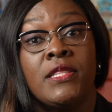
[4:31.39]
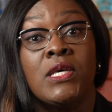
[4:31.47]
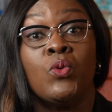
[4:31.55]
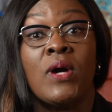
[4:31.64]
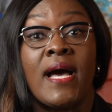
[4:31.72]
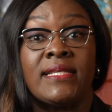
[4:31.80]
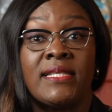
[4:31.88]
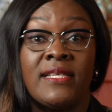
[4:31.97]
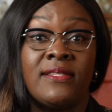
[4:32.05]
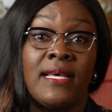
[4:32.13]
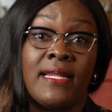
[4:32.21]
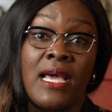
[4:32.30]
they will
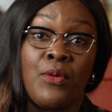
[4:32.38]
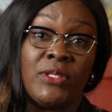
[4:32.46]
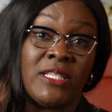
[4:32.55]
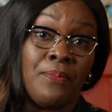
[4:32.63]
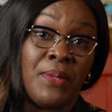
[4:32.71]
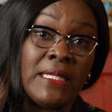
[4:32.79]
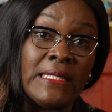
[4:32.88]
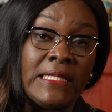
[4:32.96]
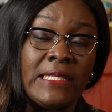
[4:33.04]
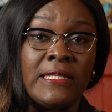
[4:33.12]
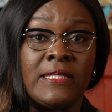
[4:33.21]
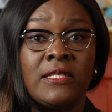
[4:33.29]
assess their language
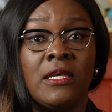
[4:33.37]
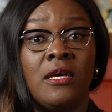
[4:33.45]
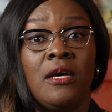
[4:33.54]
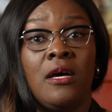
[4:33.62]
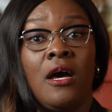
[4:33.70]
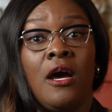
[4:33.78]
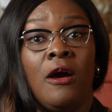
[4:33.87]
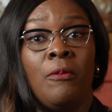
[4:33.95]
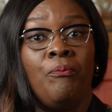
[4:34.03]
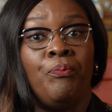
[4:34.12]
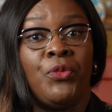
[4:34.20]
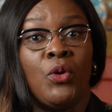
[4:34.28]
abilities.
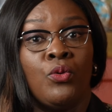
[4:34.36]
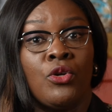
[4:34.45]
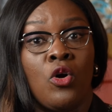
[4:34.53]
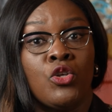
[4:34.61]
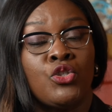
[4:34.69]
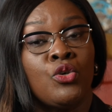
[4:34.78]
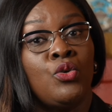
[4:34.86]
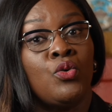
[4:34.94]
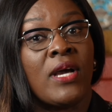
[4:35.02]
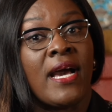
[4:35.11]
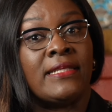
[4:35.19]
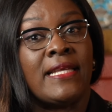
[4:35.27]
They would also
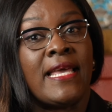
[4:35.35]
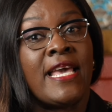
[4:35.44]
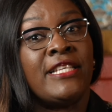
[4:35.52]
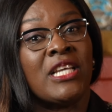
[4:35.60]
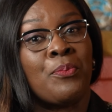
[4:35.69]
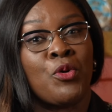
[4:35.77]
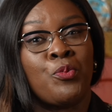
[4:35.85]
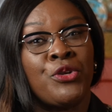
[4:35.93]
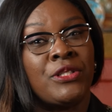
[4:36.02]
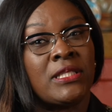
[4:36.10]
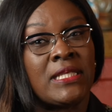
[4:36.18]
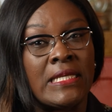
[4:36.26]
look at
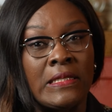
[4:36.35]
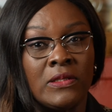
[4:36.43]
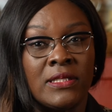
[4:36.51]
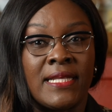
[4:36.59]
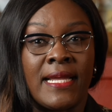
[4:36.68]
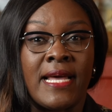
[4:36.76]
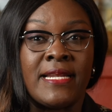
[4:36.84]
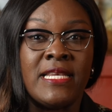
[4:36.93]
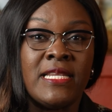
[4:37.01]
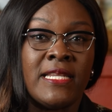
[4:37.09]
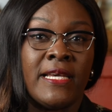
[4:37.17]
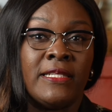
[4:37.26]
age-appropriate skills that are
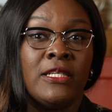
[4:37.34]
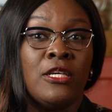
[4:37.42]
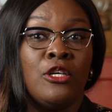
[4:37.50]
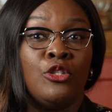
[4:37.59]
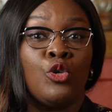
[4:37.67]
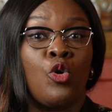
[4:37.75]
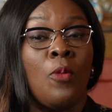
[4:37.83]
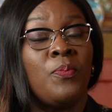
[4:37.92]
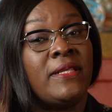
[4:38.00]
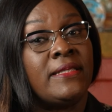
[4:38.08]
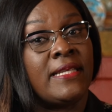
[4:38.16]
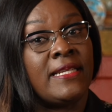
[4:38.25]
needed to
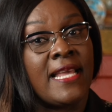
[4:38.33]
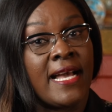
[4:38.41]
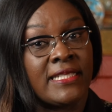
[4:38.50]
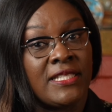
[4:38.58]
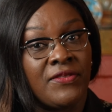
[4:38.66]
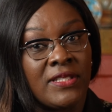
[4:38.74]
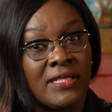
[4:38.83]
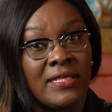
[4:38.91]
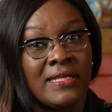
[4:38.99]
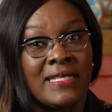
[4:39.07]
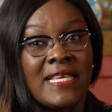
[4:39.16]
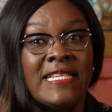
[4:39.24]
complete daily
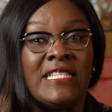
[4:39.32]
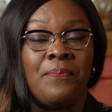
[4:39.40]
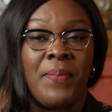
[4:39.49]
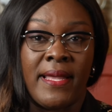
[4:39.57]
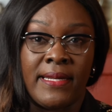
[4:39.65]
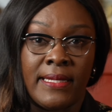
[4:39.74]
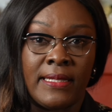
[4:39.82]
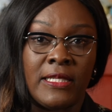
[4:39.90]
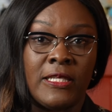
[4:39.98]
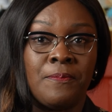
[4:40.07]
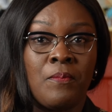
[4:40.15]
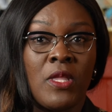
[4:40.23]
activities independently,